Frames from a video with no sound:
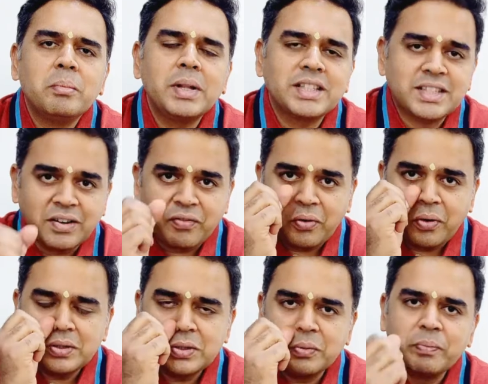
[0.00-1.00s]
milk stuff
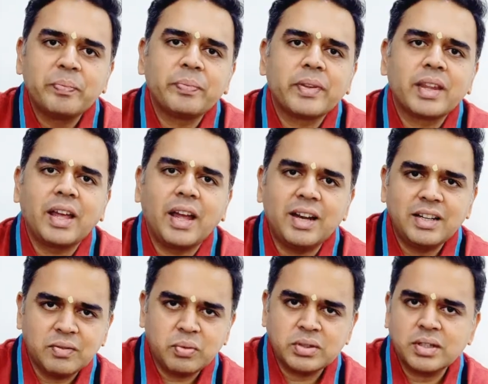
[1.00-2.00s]
also,
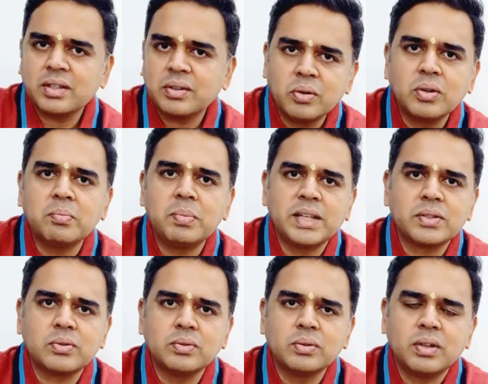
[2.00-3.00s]
and it was a good
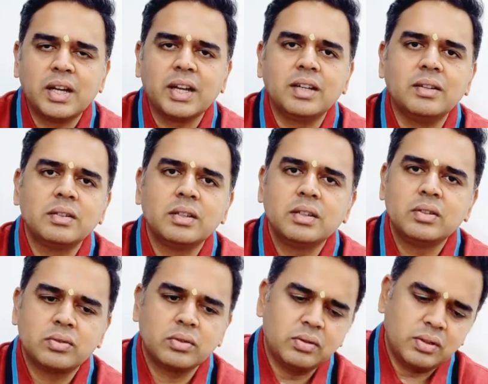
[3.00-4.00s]
place to hide.
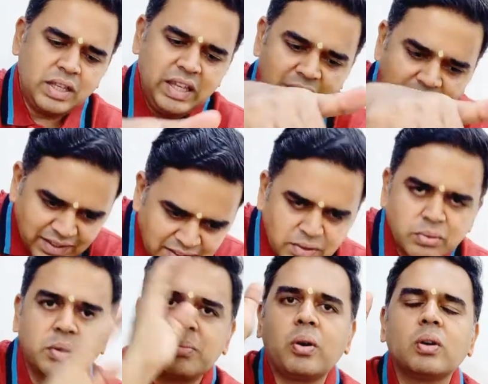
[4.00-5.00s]
So he gets into
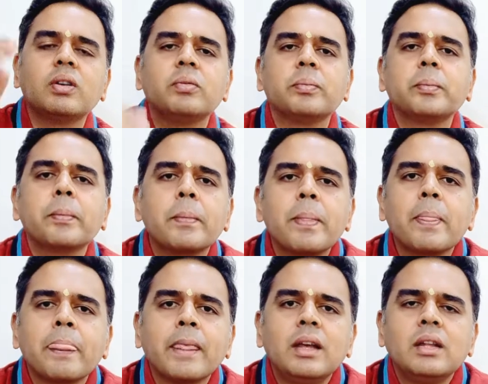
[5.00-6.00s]
the pot.
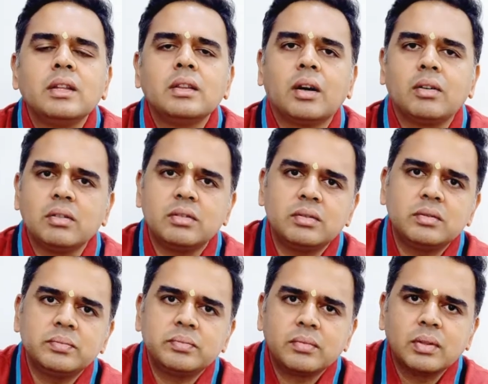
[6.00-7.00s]
Now
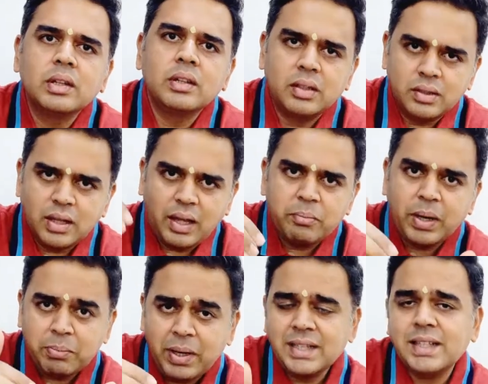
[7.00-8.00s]

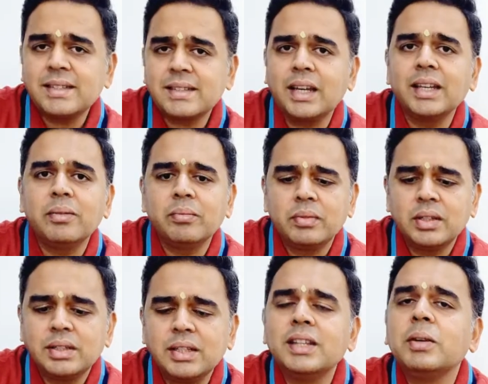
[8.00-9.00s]
by this time,
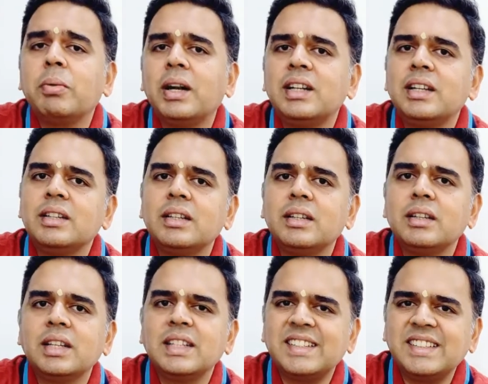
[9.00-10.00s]

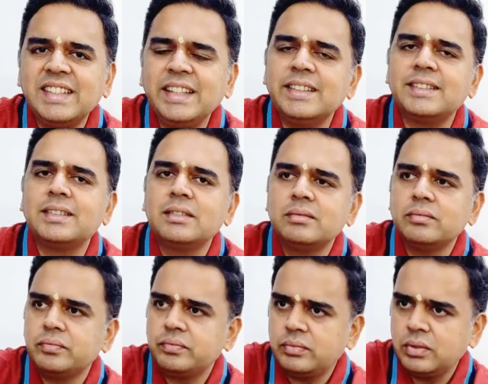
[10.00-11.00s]
Dhadhipandan sees
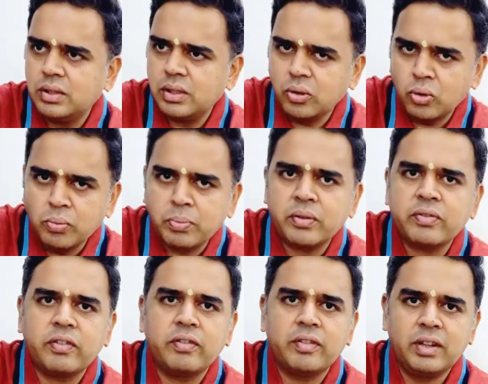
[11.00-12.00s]
the group of
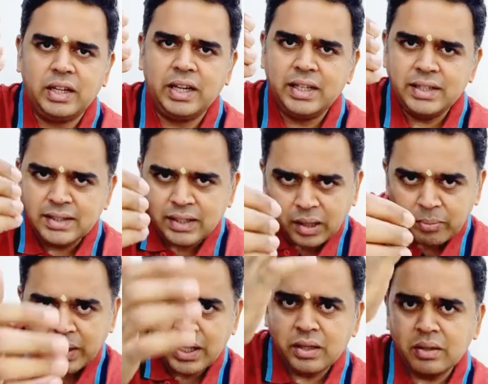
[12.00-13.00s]
ladies
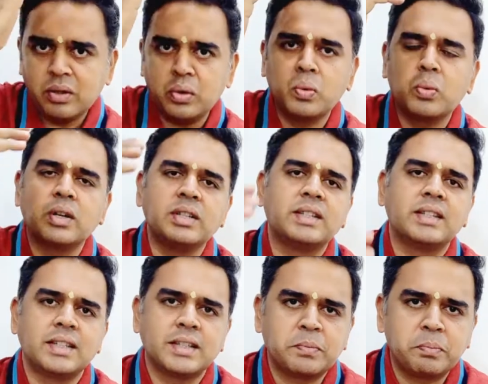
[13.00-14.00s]
coming
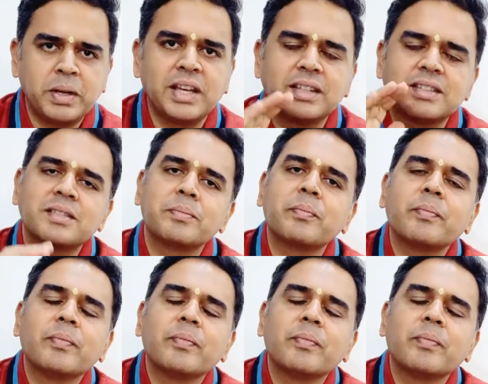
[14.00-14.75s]
towards his place.